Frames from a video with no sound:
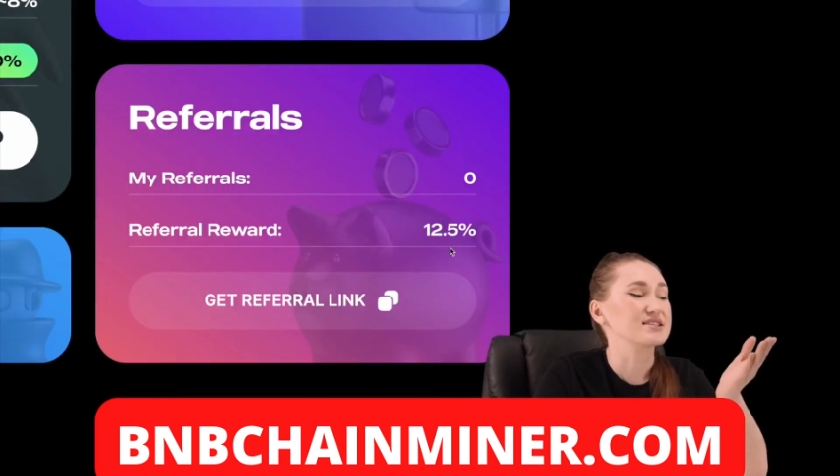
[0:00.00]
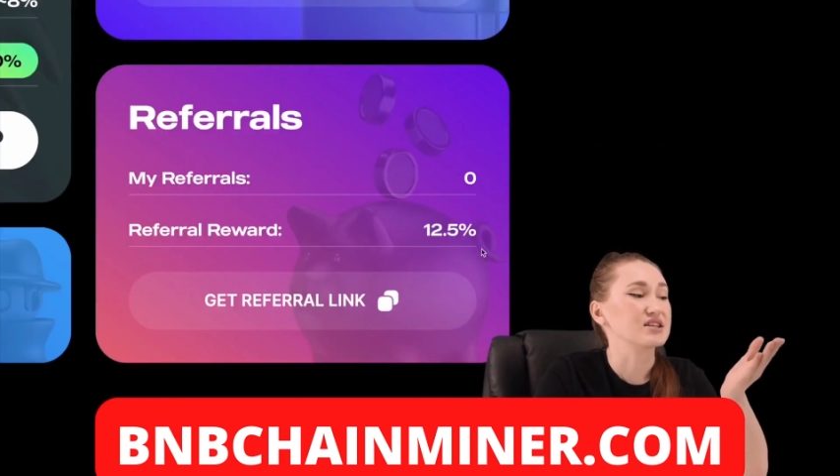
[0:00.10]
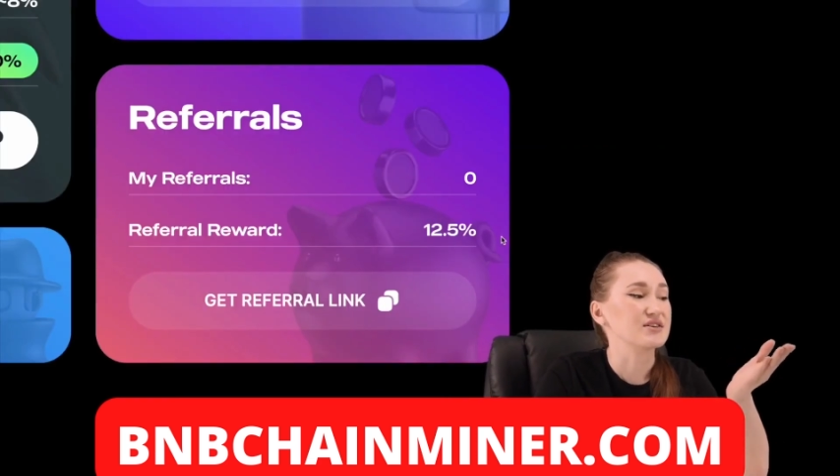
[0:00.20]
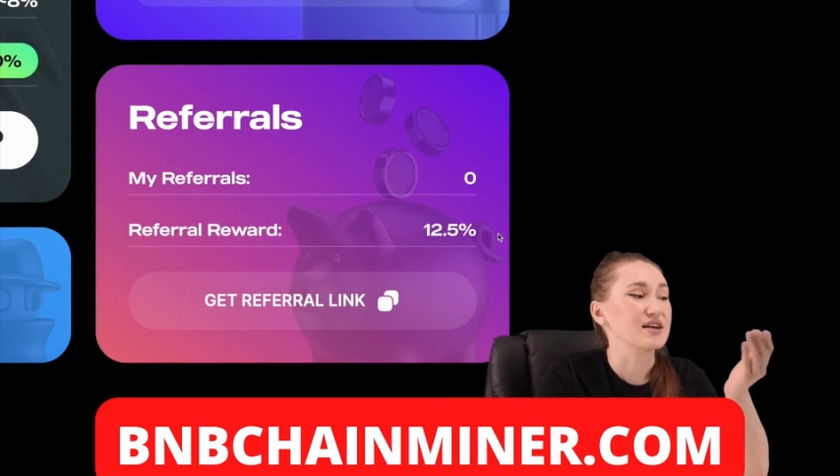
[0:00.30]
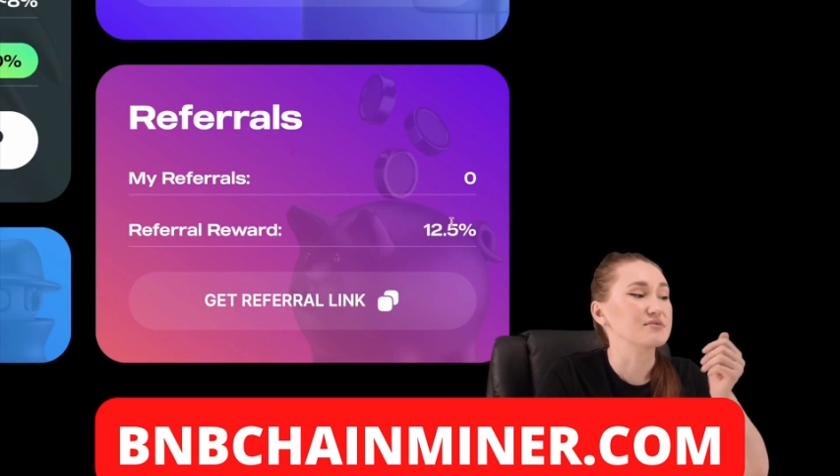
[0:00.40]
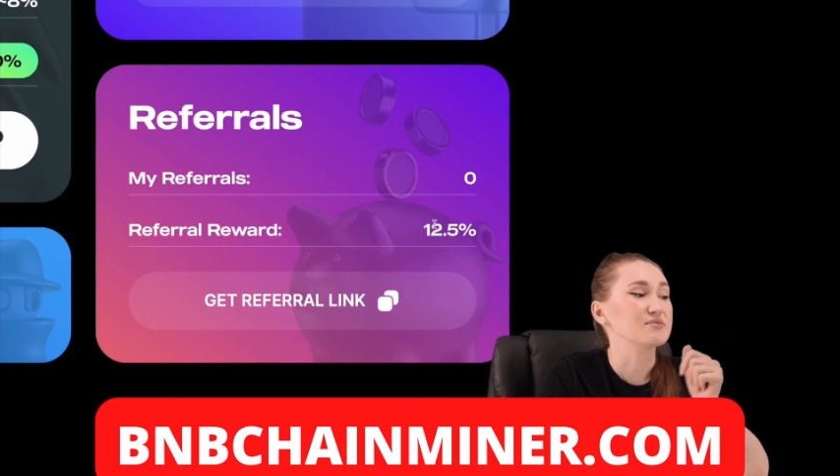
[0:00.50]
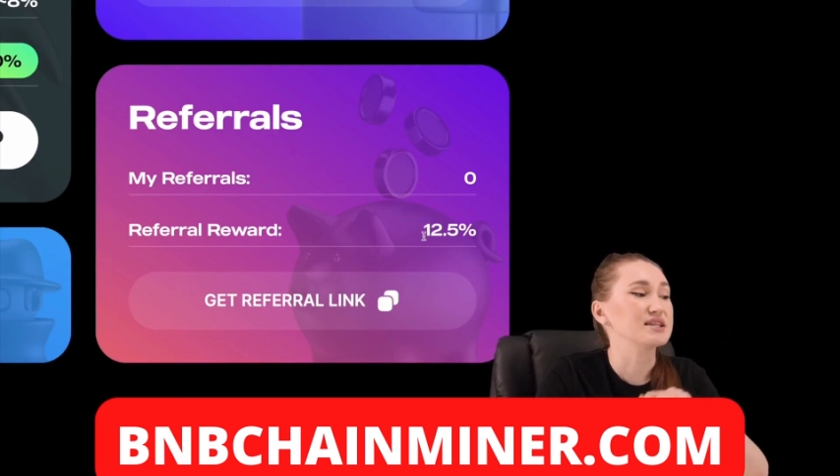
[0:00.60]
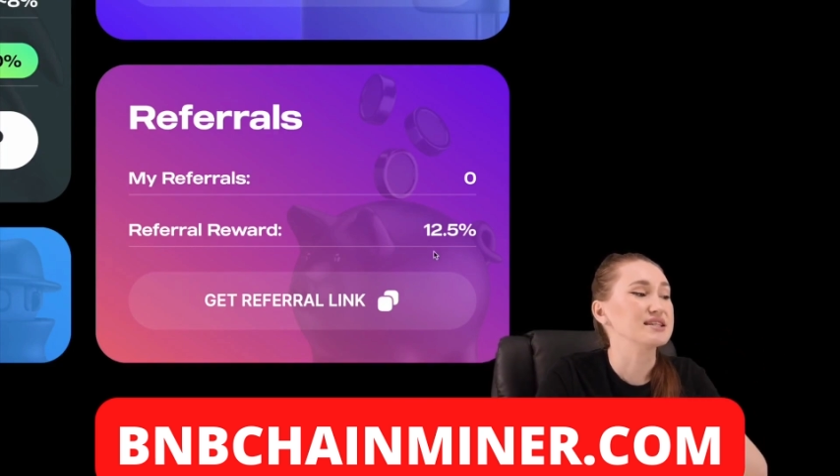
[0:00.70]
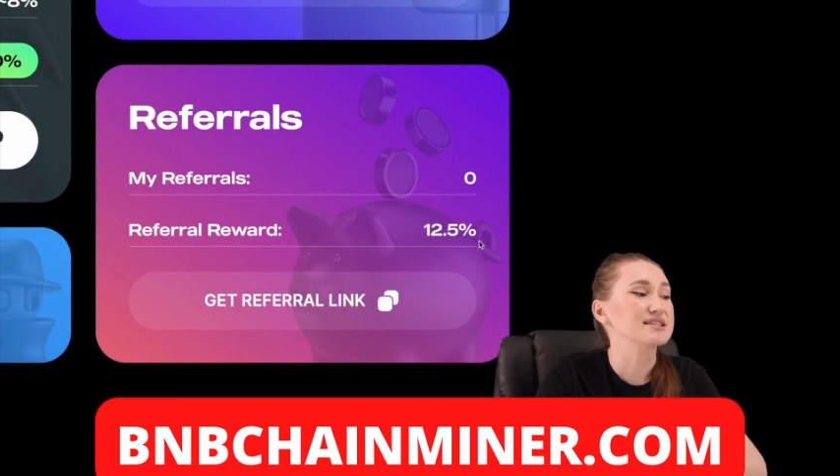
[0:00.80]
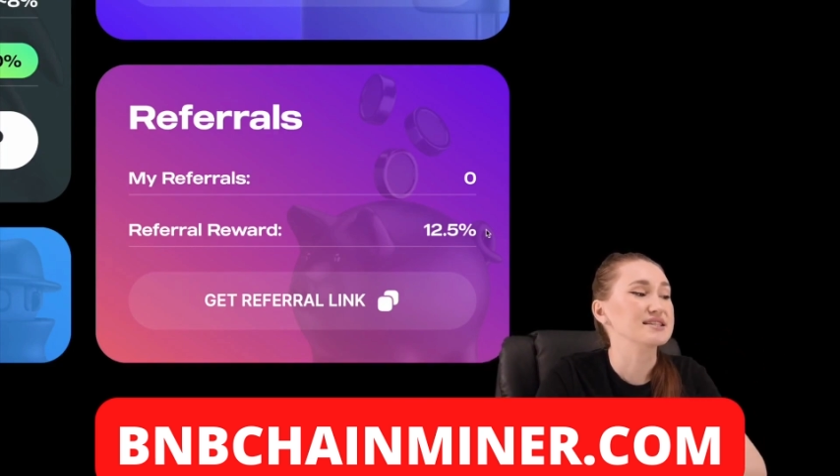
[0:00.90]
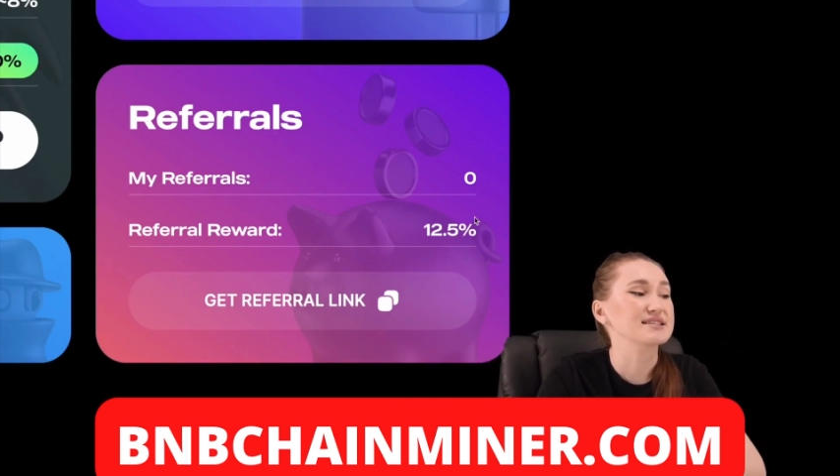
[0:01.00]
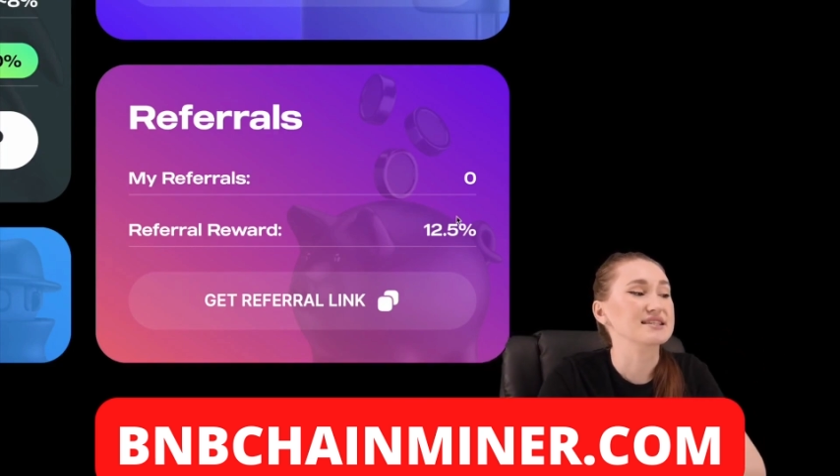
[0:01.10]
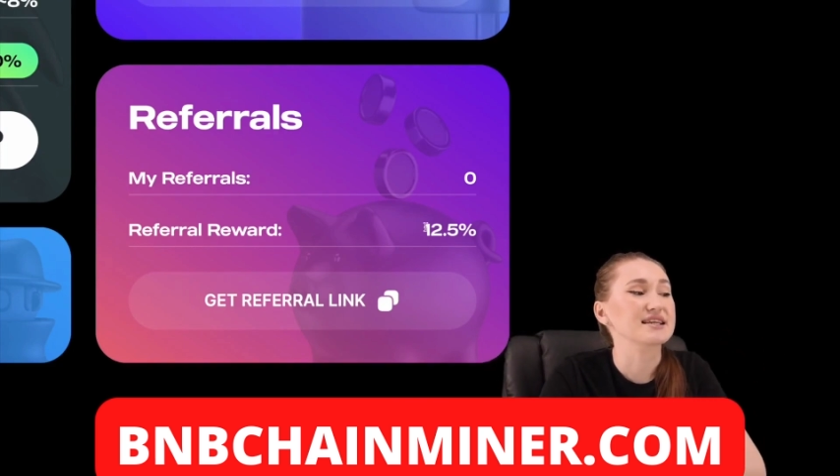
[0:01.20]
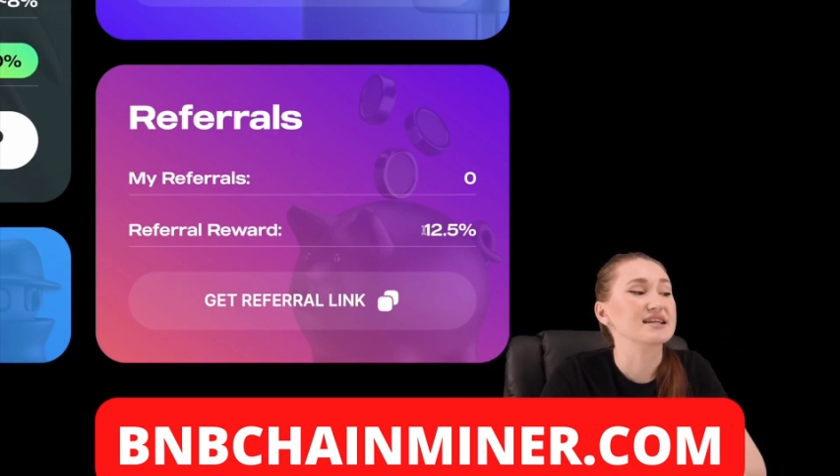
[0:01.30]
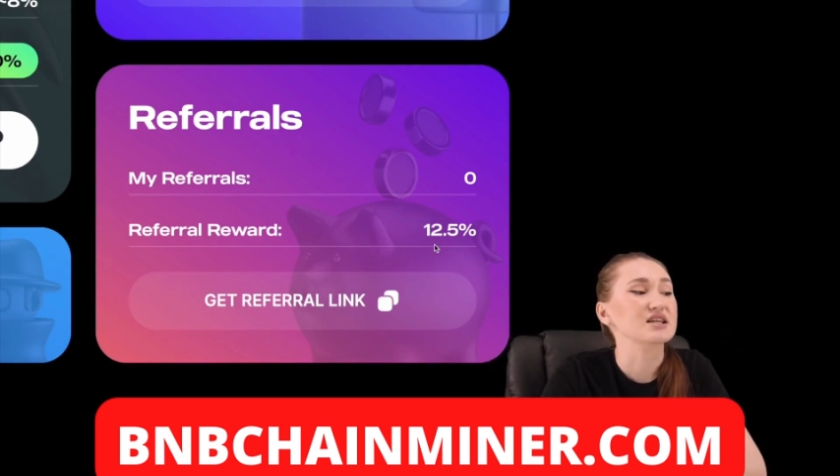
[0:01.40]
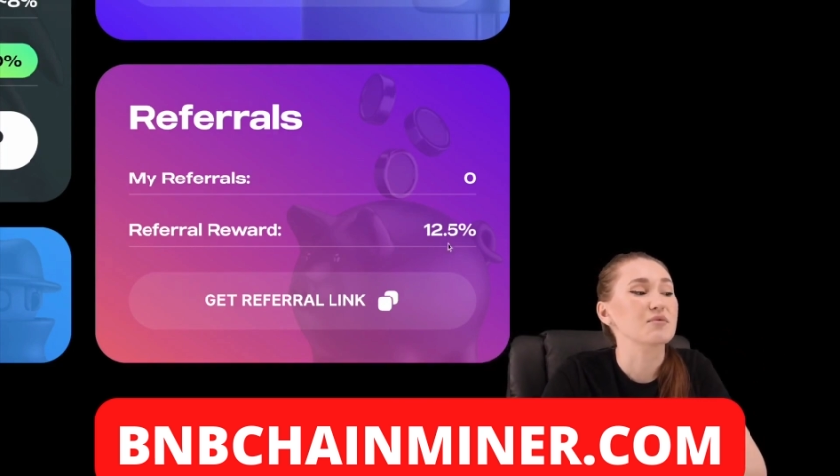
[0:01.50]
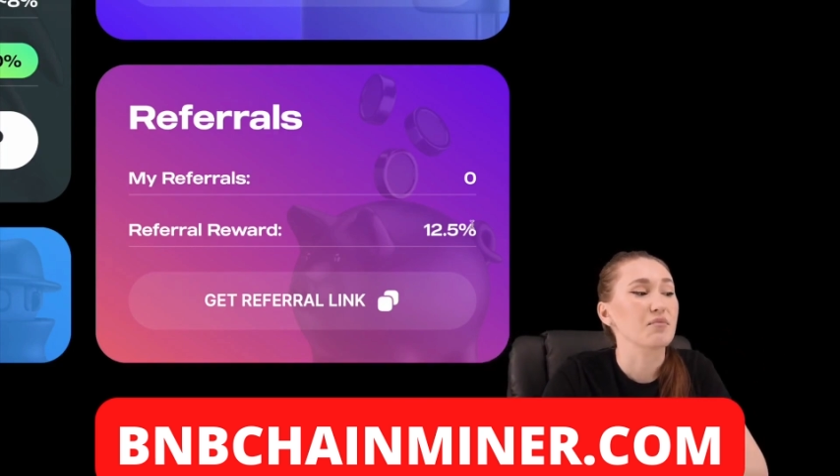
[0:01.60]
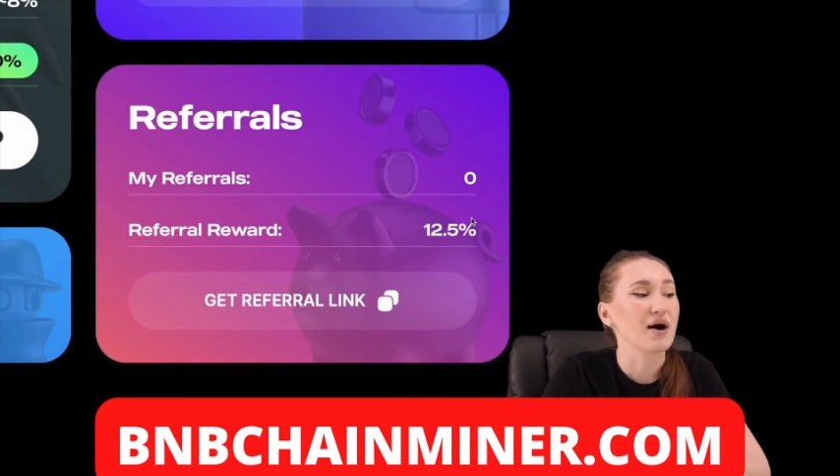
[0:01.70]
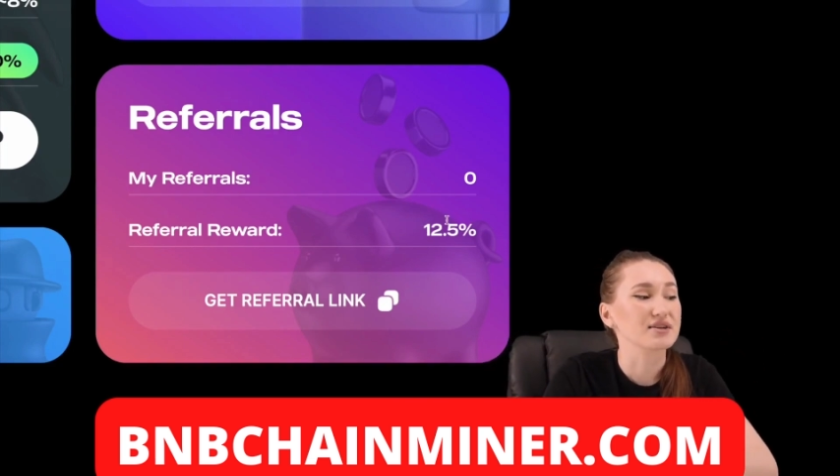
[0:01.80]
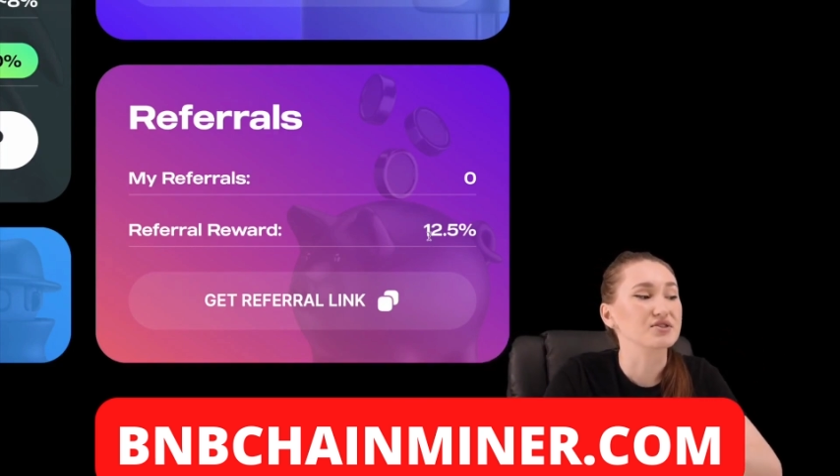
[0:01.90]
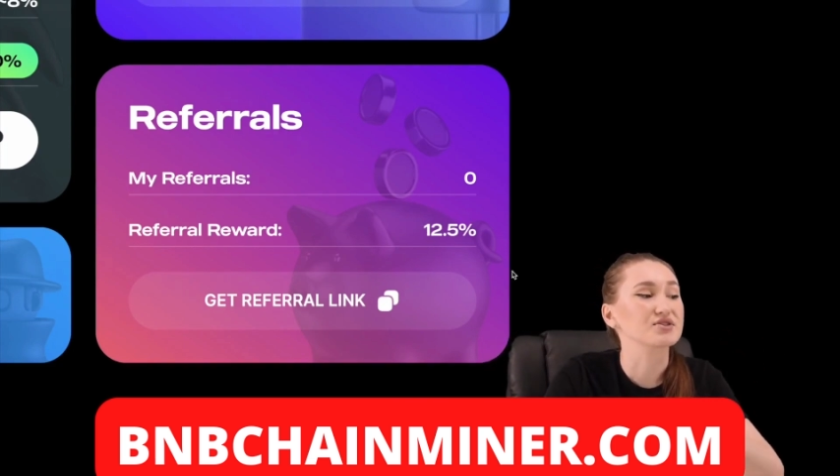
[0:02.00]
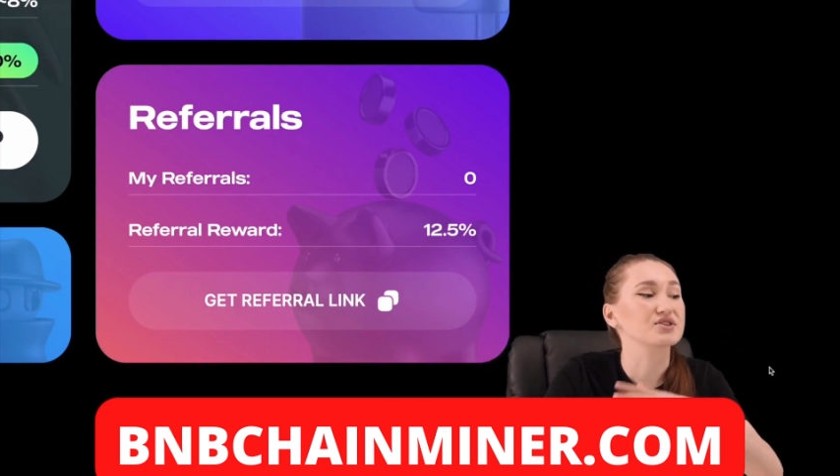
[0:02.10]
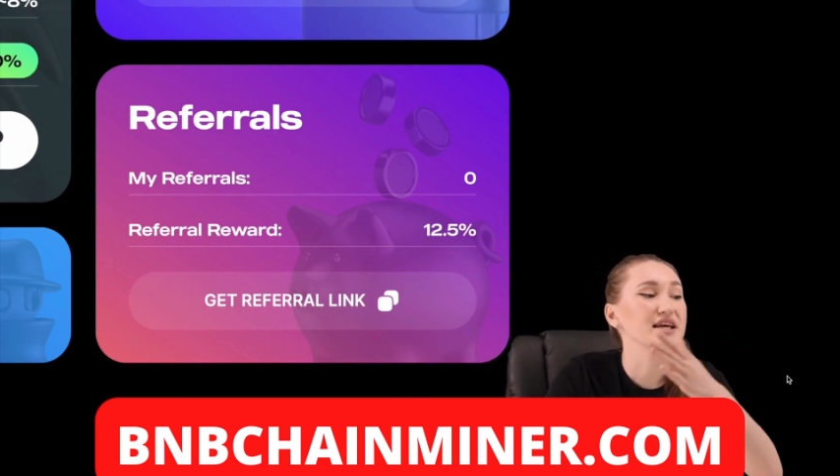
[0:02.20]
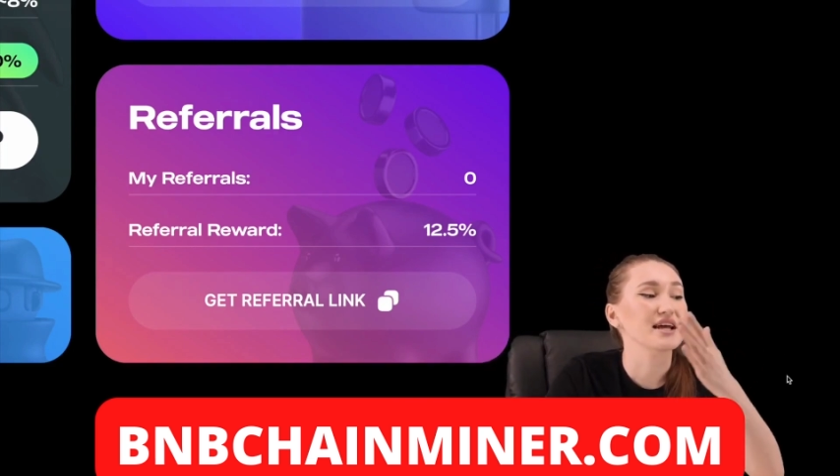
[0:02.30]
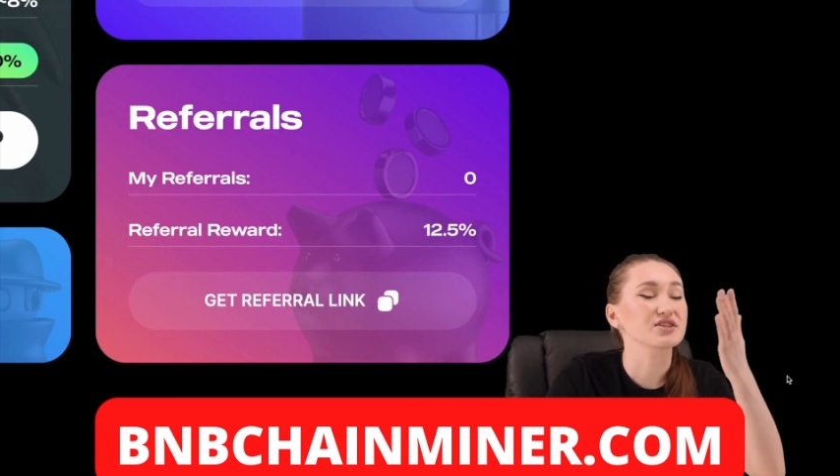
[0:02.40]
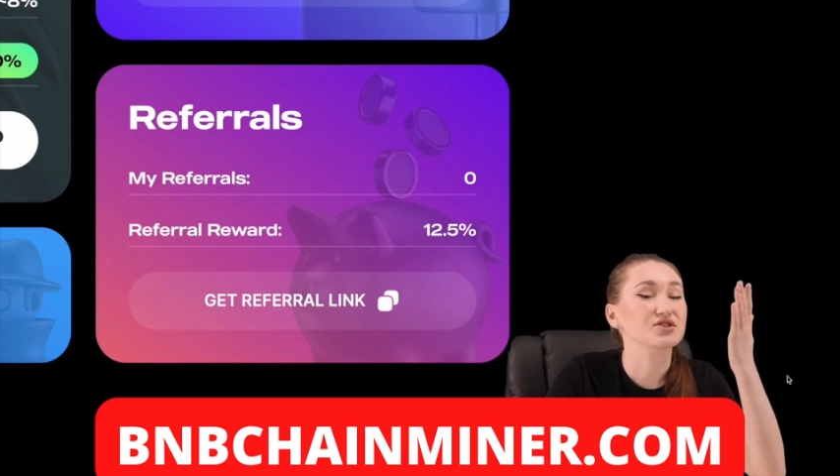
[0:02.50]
their imprints and they get a part of their